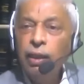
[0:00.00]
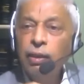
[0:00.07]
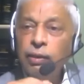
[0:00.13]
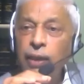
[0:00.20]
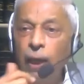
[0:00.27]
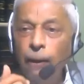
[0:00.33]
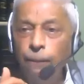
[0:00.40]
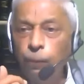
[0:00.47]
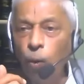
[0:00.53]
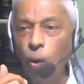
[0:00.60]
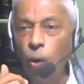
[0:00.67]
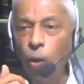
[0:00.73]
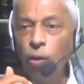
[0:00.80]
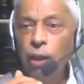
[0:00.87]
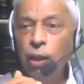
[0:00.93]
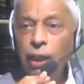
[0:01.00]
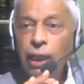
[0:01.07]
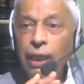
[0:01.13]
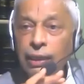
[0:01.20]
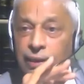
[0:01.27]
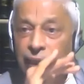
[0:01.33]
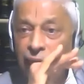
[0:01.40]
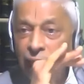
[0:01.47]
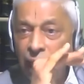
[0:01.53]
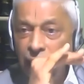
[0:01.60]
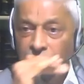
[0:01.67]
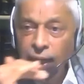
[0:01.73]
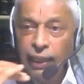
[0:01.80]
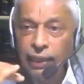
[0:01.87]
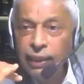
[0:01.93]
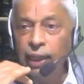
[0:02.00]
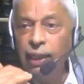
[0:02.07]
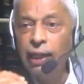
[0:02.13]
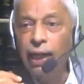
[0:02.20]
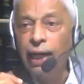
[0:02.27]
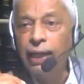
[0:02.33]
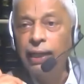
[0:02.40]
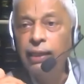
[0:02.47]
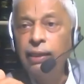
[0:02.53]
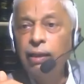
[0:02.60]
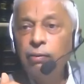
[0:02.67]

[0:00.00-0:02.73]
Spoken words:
Therefore, they get a right